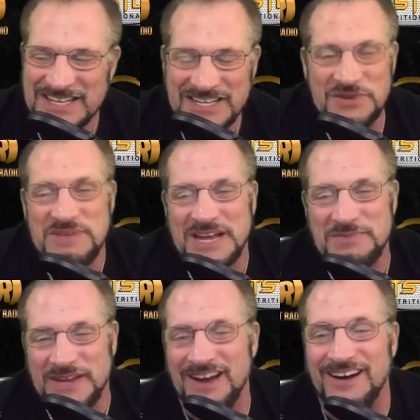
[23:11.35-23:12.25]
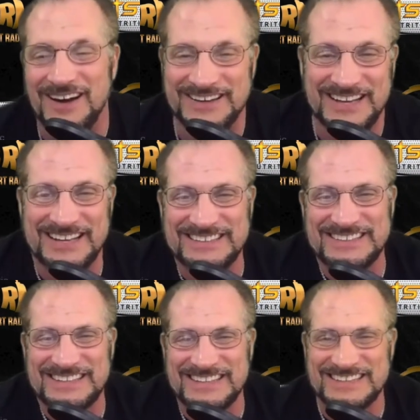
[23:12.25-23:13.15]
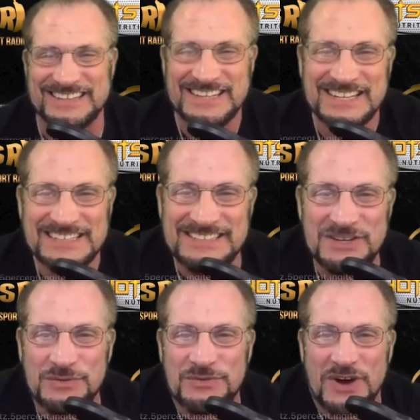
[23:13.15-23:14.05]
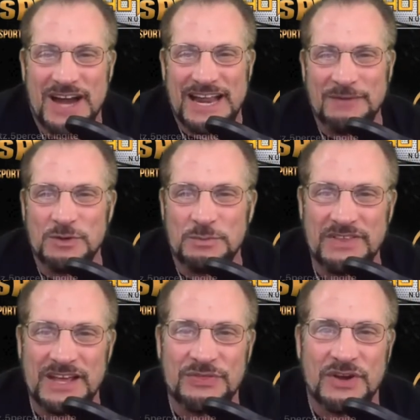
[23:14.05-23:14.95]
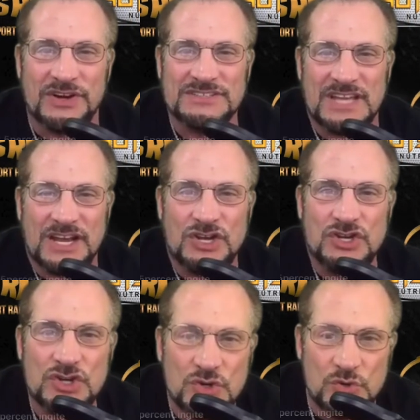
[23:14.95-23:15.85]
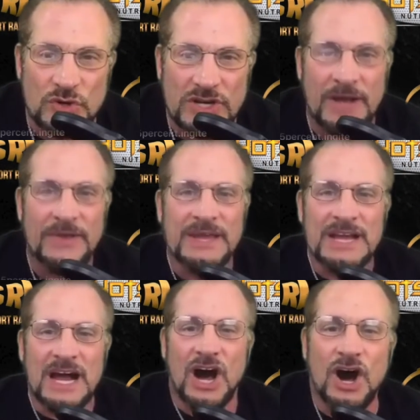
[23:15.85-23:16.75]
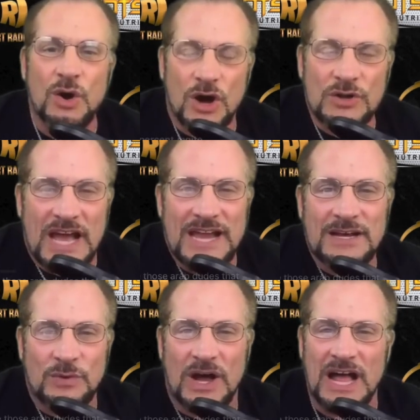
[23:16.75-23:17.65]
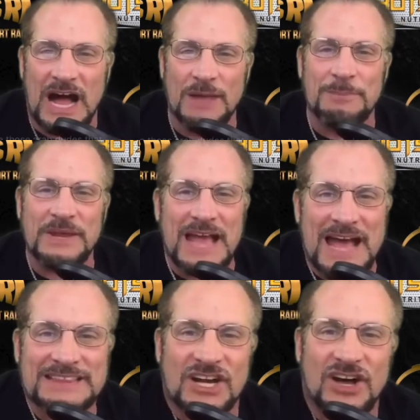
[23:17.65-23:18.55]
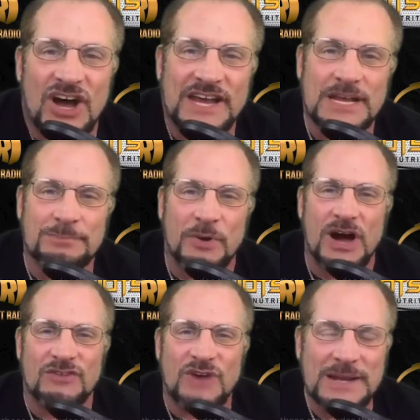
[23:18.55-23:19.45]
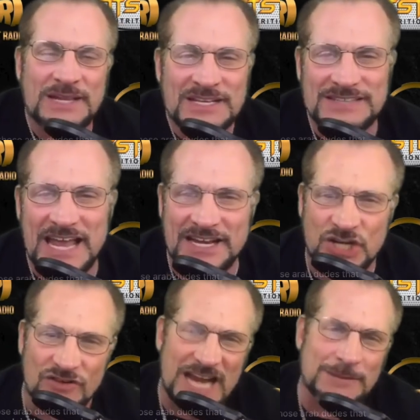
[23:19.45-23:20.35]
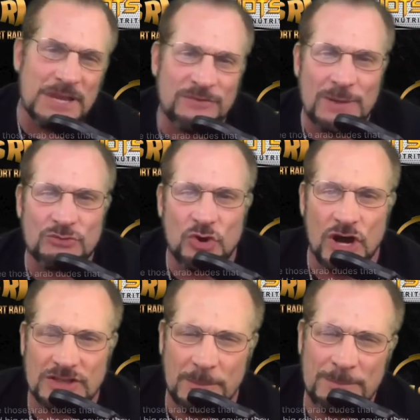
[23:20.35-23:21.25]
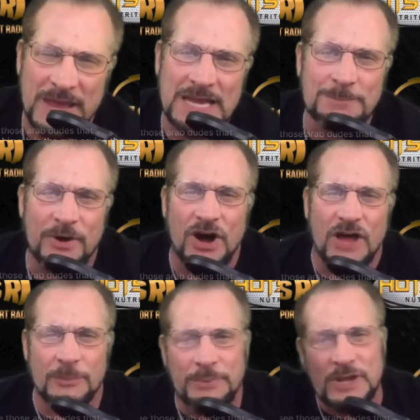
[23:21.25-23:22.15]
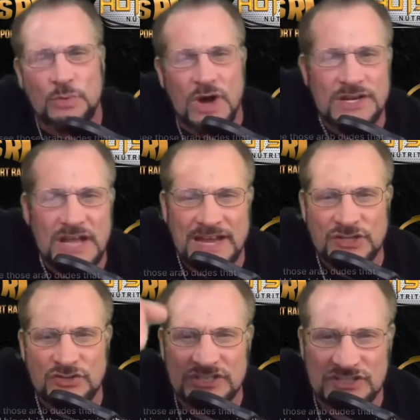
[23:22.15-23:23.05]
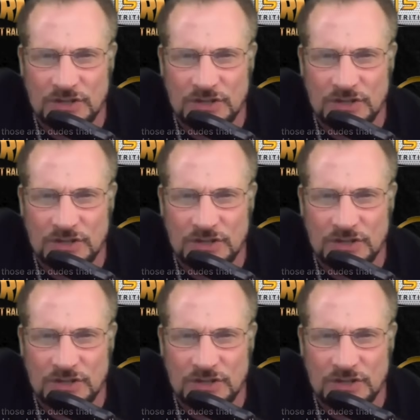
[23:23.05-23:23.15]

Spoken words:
you make me hard. See you Friday. We'll be there Thursday noon. Oh, okay. Well, I'll be at the Hyatt bar, right? Dan, correct me if I'm wrong. The main bar, the big one, and Crystal.